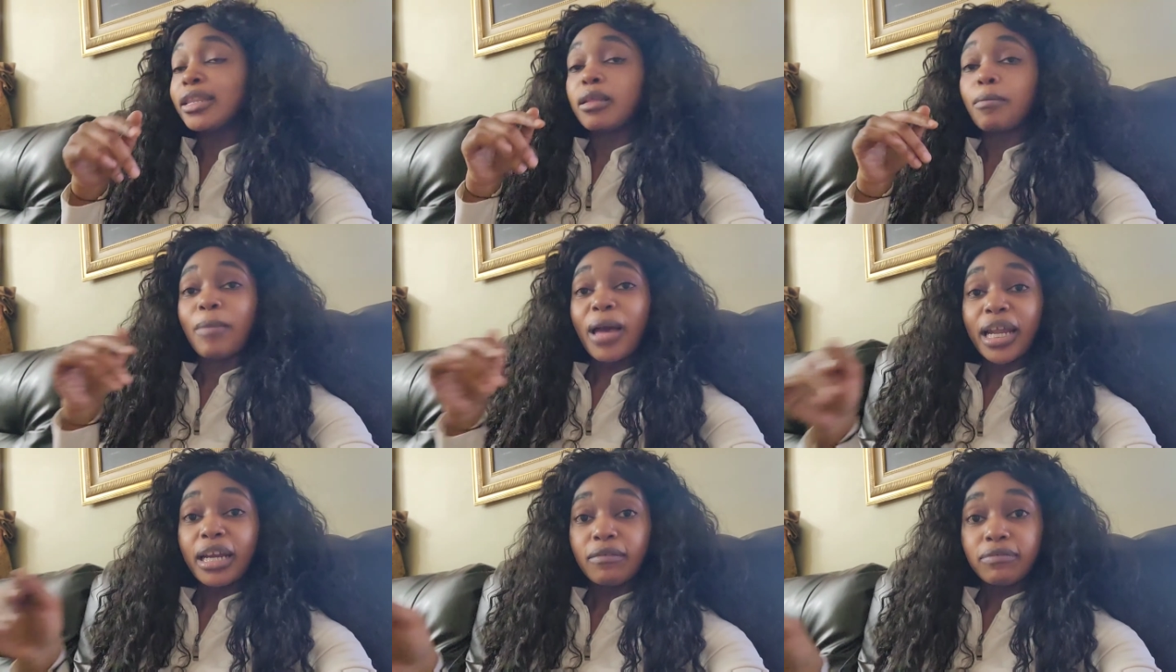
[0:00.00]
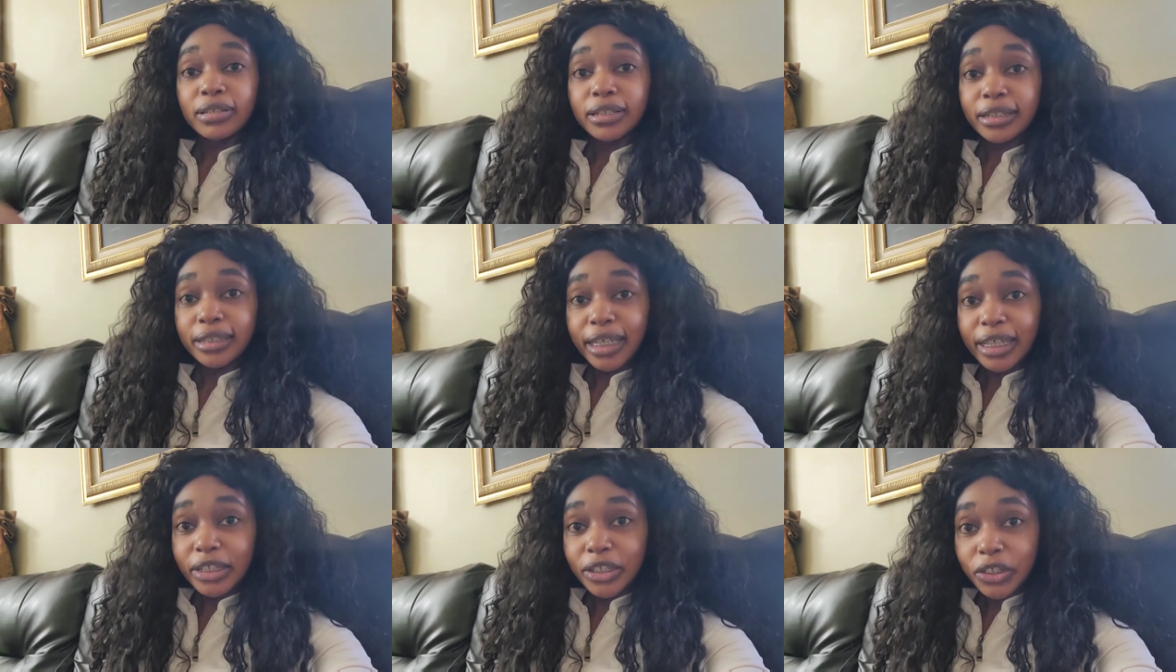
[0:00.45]
the
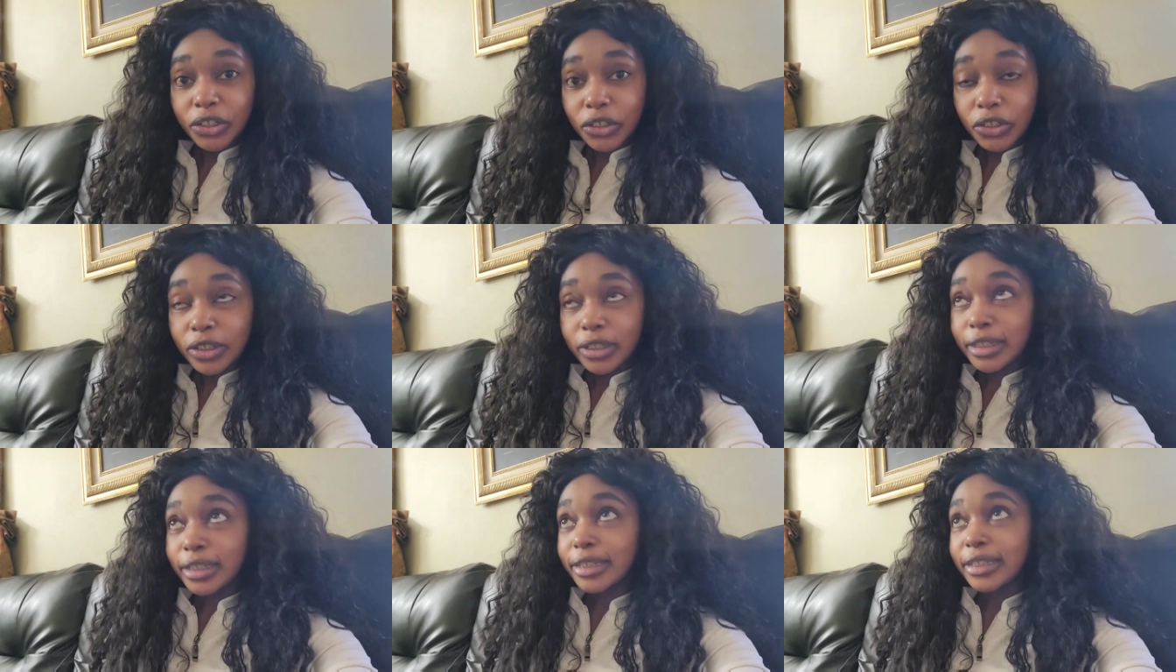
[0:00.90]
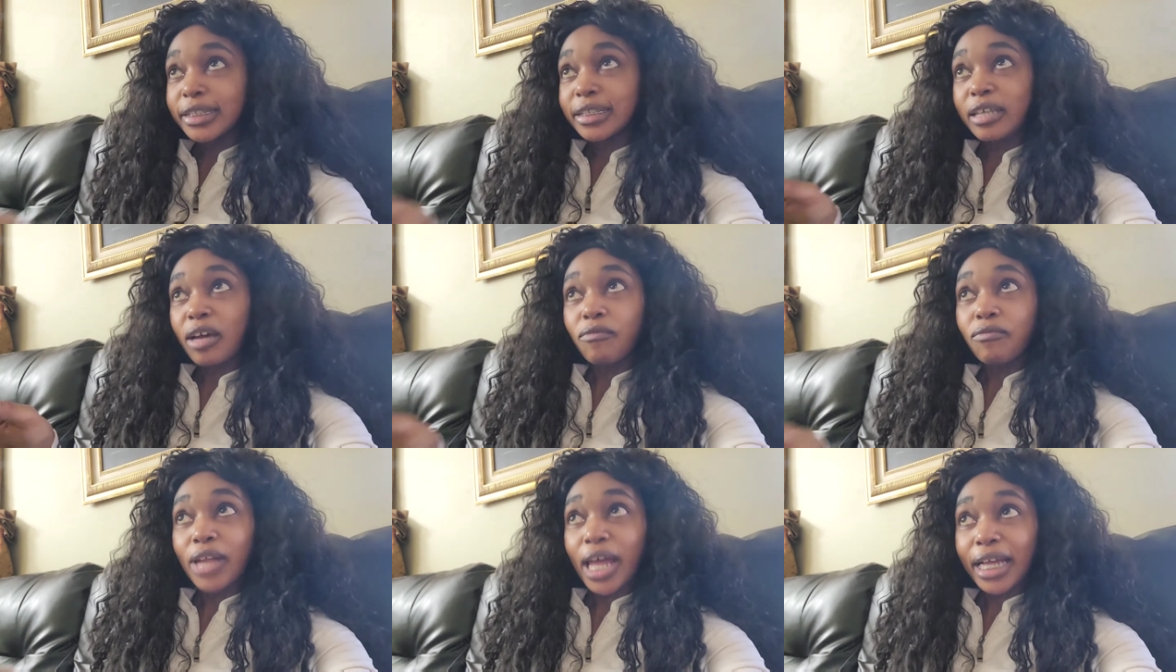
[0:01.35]
manifestation and
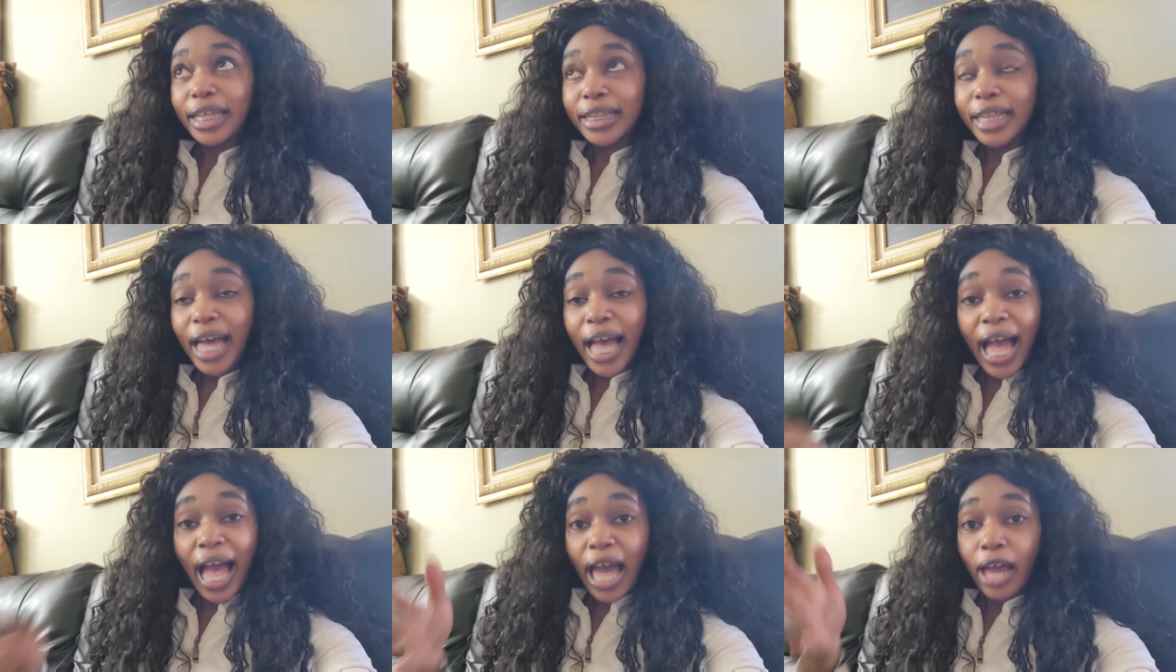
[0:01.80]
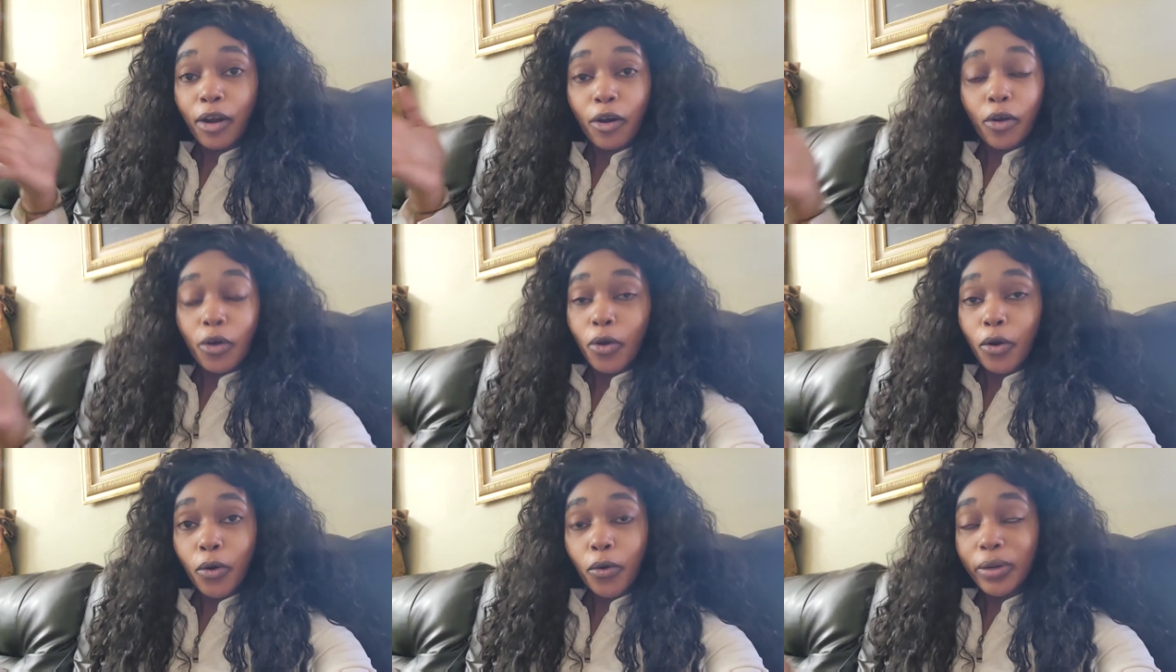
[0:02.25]
stuff like that i
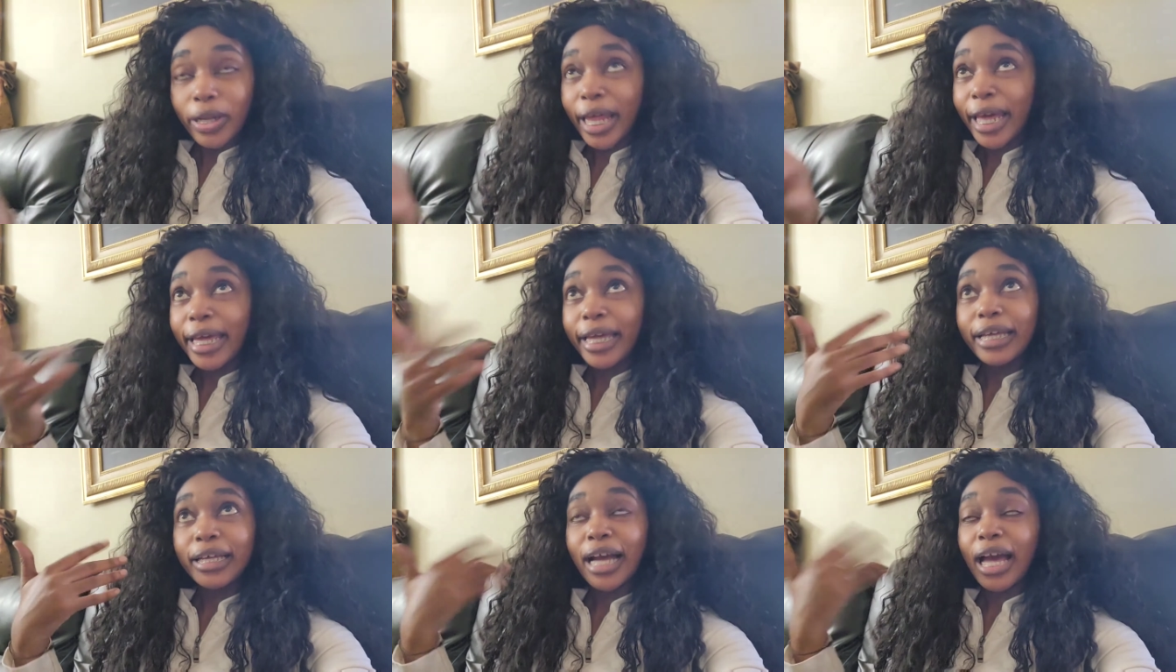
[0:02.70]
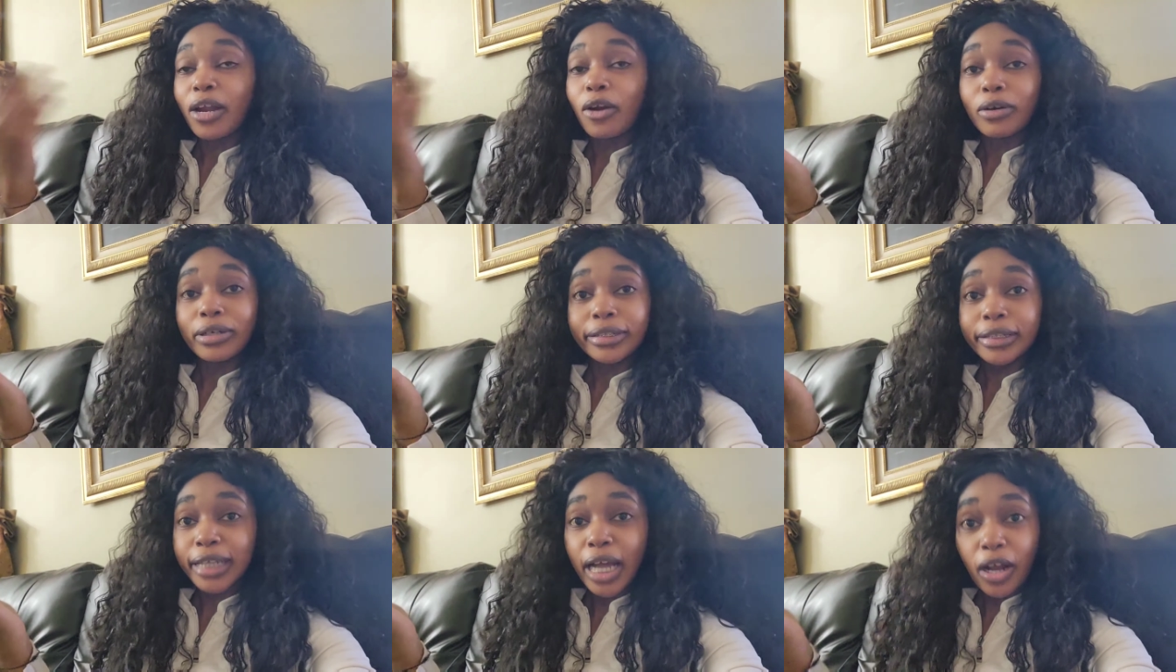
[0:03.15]
don't know like out
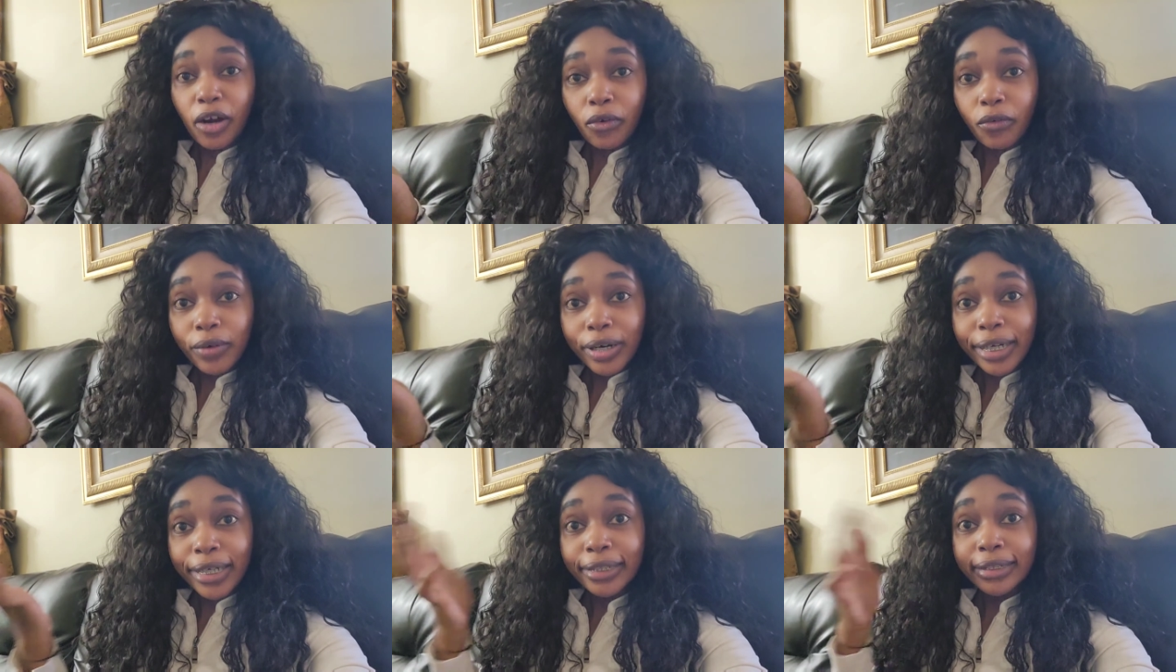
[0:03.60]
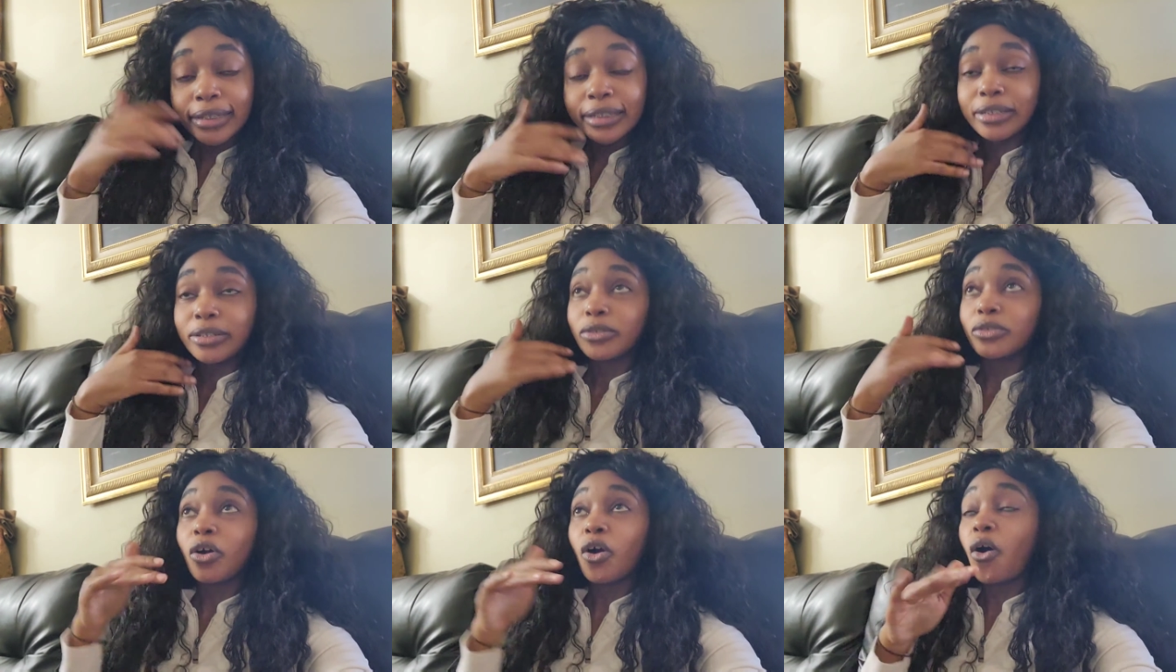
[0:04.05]
of chakras
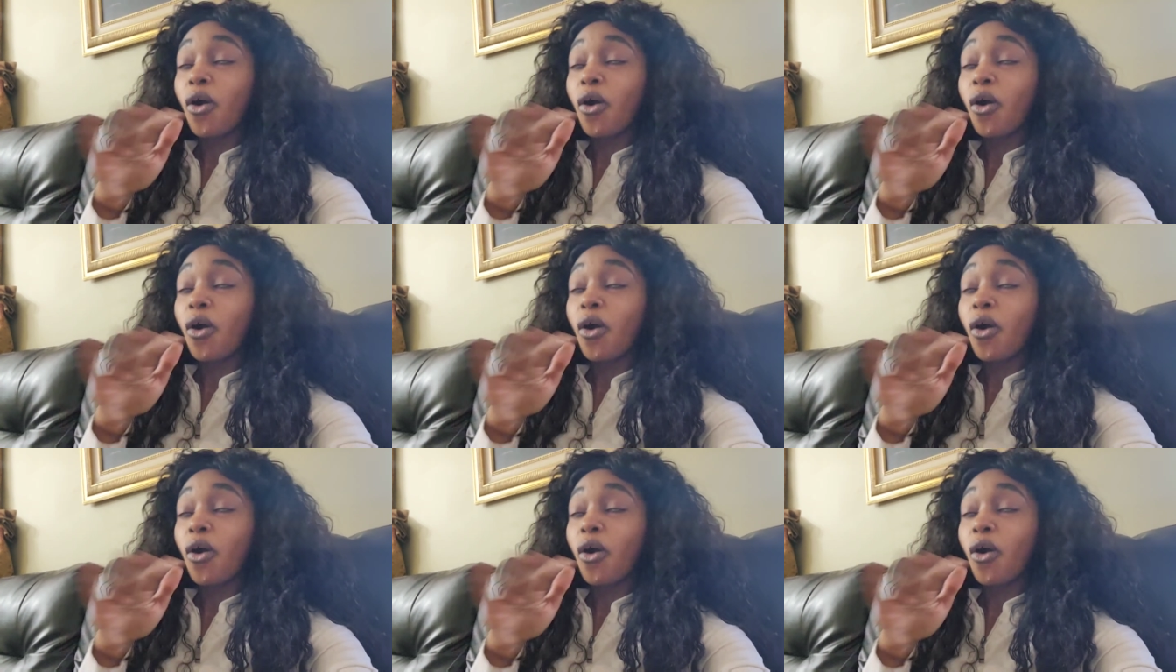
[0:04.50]
and